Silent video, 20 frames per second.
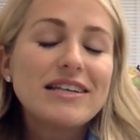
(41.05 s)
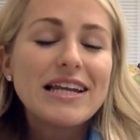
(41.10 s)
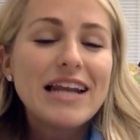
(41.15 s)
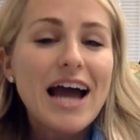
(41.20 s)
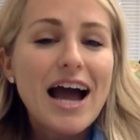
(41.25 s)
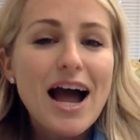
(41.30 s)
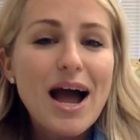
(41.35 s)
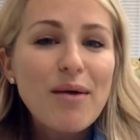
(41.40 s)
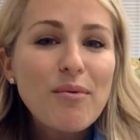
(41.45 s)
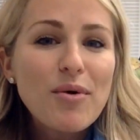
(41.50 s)
and
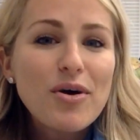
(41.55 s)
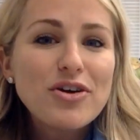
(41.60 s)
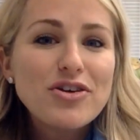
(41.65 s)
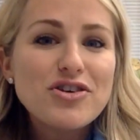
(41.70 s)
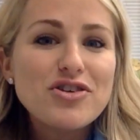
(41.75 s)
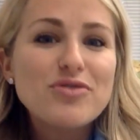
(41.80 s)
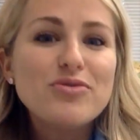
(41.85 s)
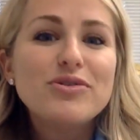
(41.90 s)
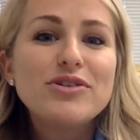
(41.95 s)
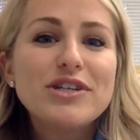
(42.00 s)
I want
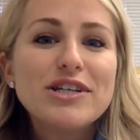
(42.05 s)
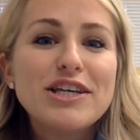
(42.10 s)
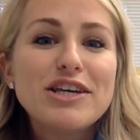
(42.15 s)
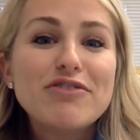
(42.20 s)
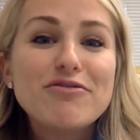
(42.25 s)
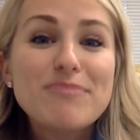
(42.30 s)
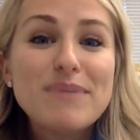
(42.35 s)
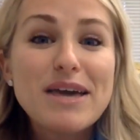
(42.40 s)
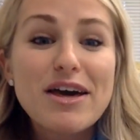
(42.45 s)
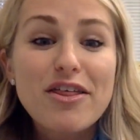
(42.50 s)
you to
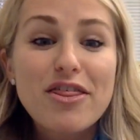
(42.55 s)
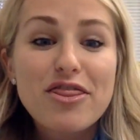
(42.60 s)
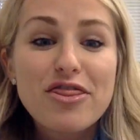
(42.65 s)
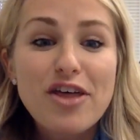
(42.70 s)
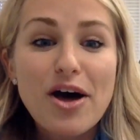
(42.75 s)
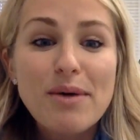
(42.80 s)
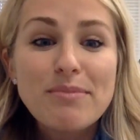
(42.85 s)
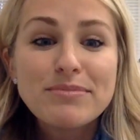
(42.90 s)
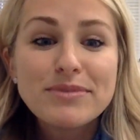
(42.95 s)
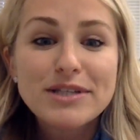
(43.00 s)
give me a
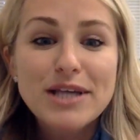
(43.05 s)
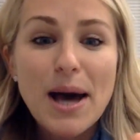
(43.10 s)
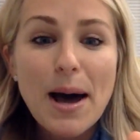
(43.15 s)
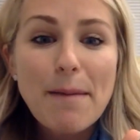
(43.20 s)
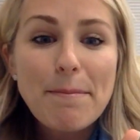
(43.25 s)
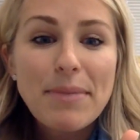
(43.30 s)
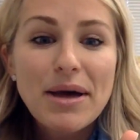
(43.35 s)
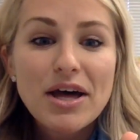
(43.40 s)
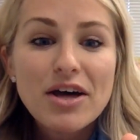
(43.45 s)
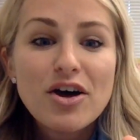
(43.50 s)
thumbs
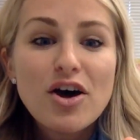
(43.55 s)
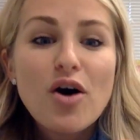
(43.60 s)
up